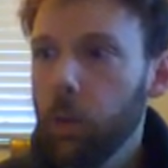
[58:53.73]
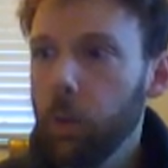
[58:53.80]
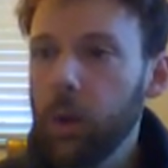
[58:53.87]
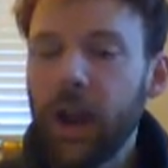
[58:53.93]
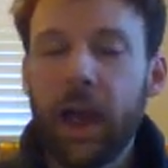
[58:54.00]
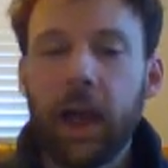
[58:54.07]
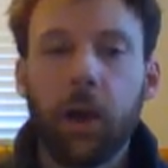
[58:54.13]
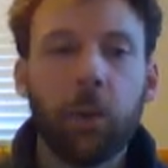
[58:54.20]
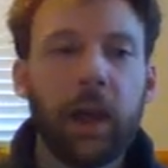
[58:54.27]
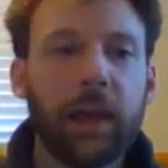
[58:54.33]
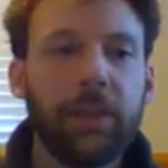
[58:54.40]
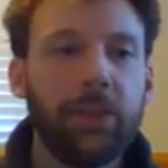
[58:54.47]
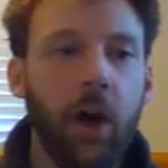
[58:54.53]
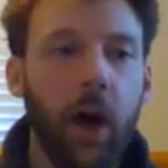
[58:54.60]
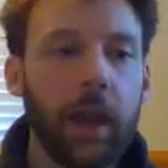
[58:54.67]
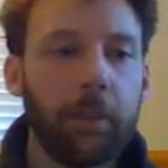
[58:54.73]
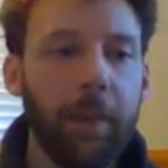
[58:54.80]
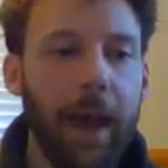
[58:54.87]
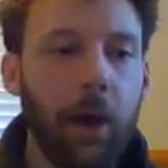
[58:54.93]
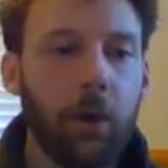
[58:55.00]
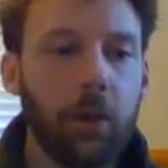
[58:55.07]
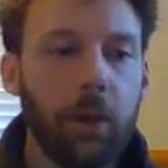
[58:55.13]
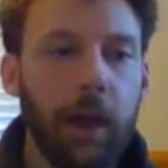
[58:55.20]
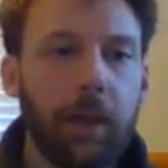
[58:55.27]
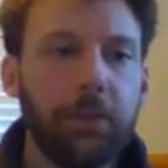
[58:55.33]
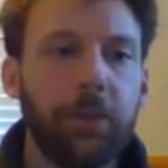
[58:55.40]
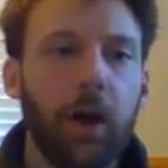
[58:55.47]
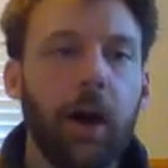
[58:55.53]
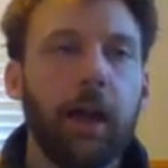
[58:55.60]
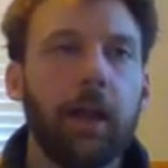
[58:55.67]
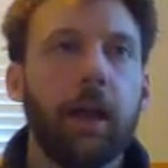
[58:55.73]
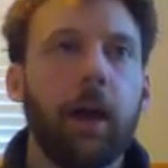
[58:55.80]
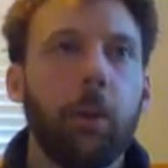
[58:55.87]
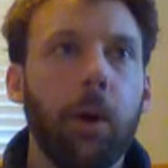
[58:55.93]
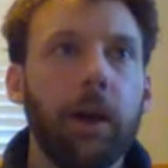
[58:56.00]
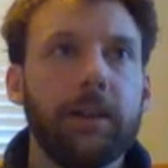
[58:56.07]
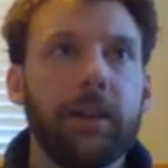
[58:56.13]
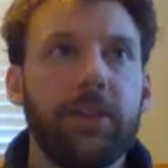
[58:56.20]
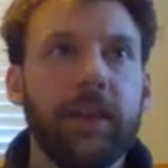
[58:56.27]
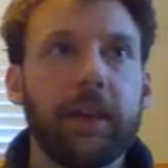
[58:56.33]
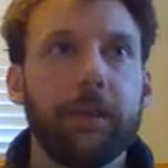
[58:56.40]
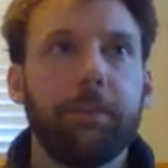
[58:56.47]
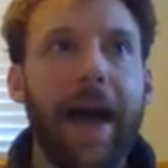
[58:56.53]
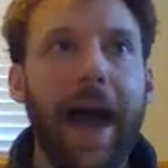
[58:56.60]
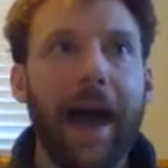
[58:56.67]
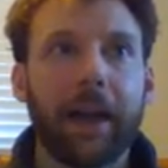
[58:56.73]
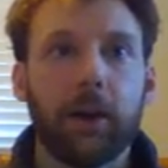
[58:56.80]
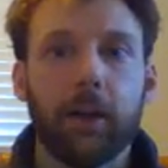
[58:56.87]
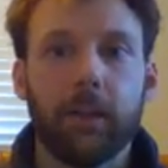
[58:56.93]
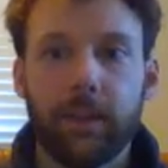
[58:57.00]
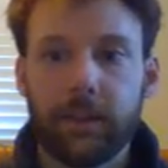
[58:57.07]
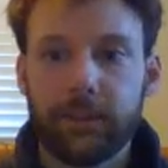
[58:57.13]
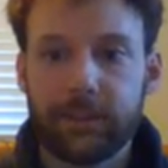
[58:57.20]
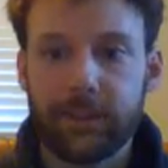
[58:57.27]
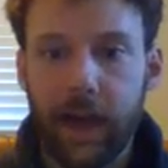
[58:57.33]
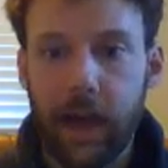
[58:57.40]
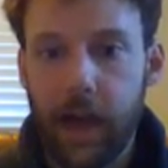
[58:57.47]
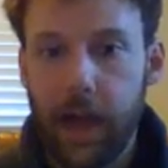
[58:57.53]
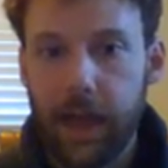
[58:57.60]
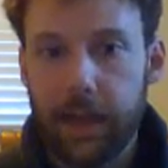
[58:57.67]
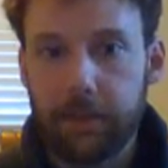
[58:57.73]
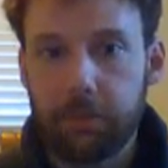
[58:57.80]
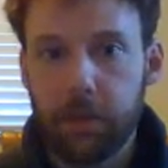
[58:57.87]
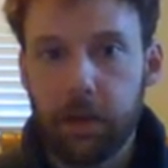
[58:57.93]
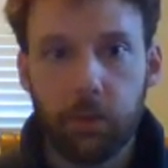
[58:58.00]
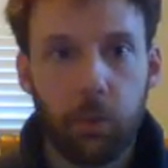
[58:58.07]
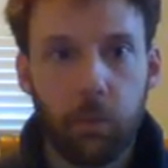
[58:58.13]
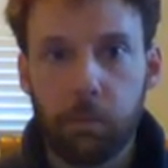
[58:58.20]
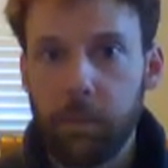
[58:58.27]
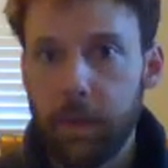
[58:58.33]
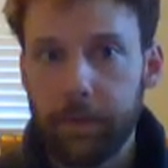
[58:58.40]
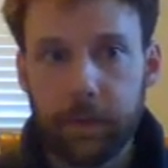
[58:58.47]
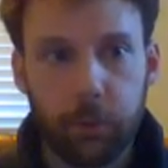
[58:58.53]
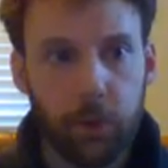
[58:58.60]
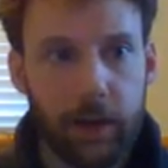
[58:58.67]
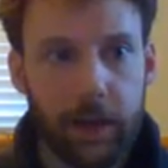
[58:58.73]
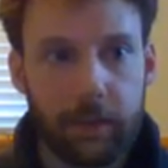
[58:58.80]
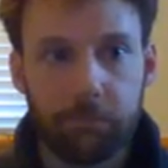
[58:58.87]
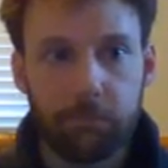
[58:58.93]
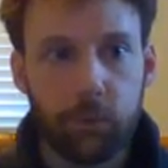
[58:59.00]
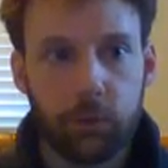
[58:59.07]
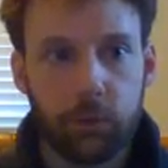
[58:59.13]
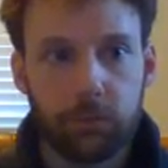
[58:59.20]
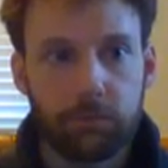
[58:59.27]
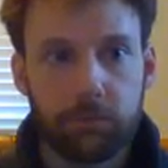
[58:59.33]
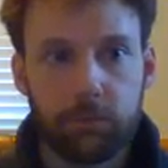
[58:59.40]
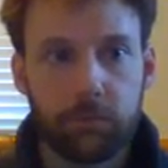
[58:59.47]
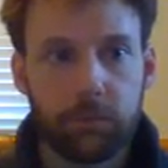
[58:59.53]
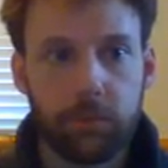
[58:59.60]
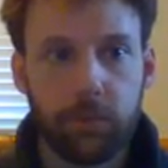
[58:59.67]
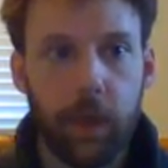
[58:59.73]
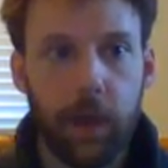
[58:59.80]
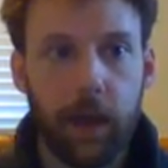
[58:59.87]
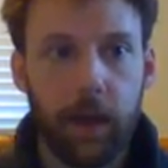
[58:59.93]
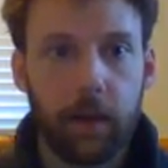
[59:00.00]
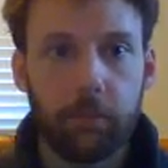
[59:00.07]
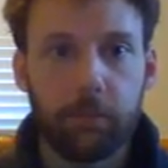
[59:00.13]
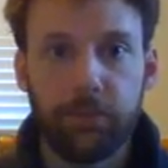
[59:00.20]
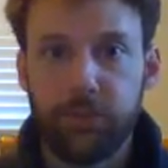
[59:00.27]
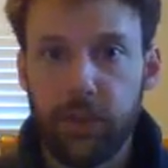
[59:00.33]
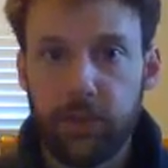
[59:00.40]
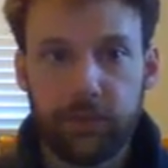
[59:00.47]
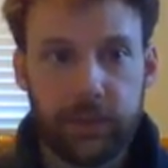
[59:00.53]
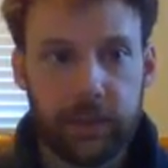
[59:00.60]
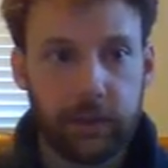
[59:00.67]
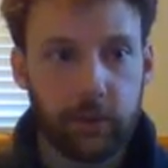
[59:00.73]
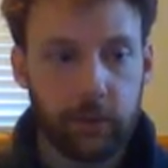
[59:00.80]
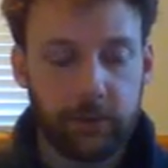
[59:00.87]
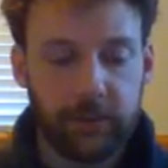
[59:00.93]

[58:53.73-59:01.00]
when I thought I wanted to think back on this time, maybe when I'm 50 or